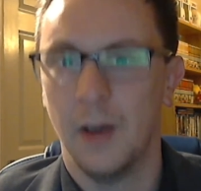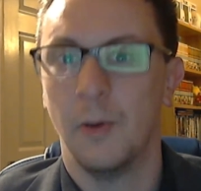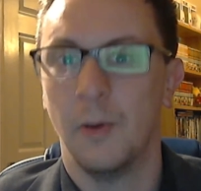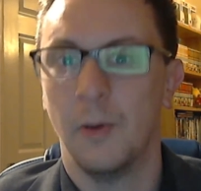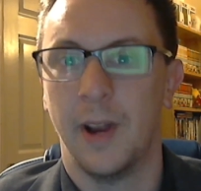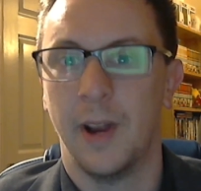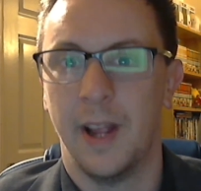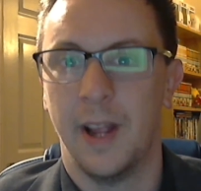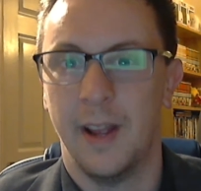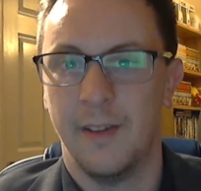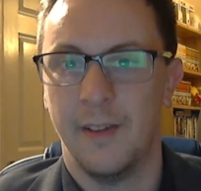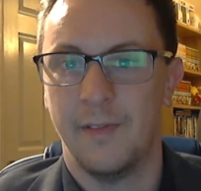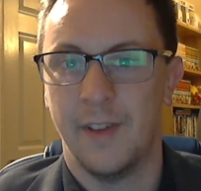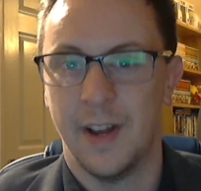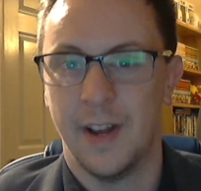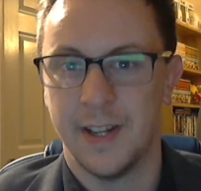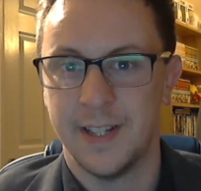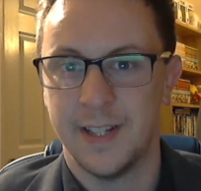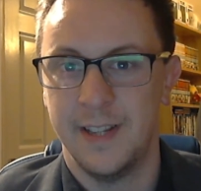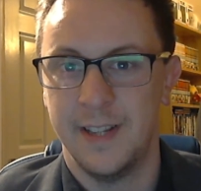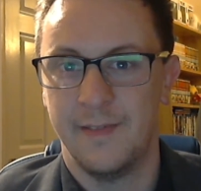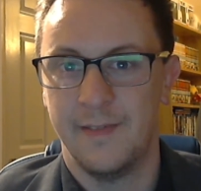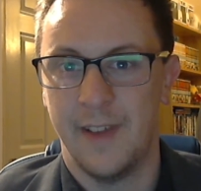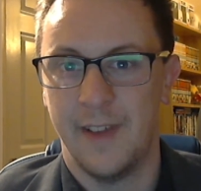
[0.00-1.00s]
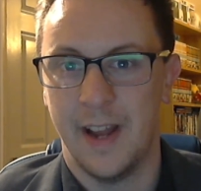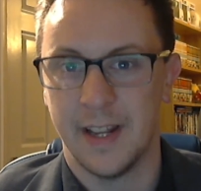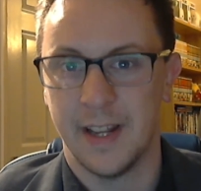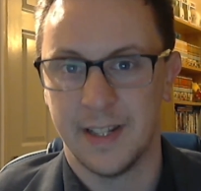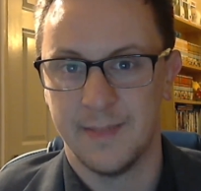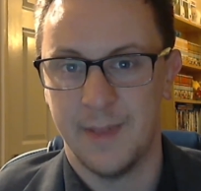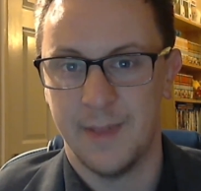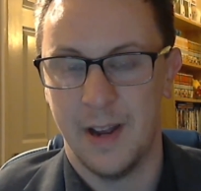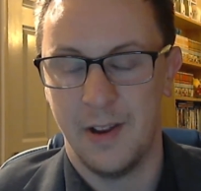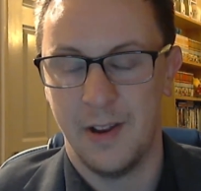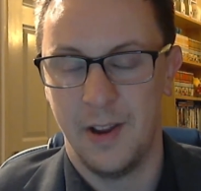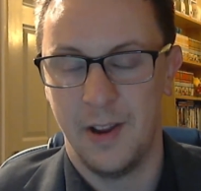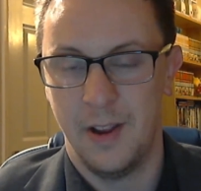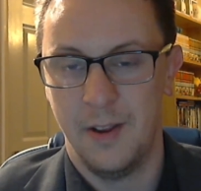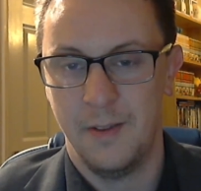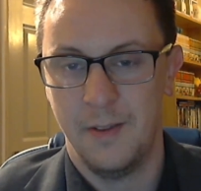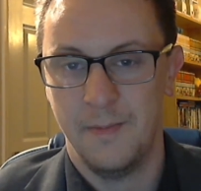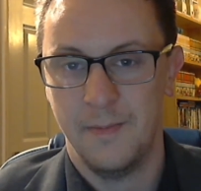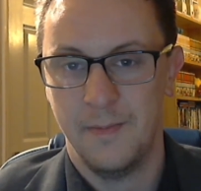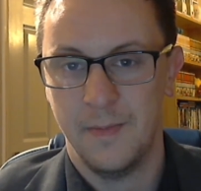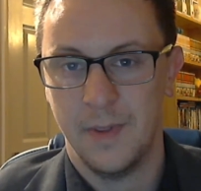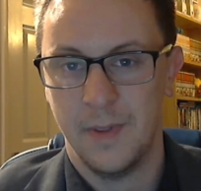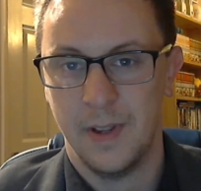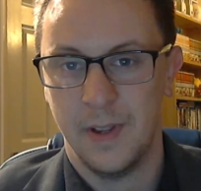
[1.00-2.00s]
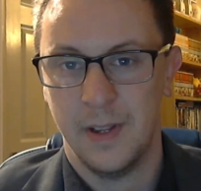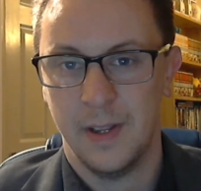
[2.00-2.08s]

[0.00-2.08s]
I want to hear 13 facts about you.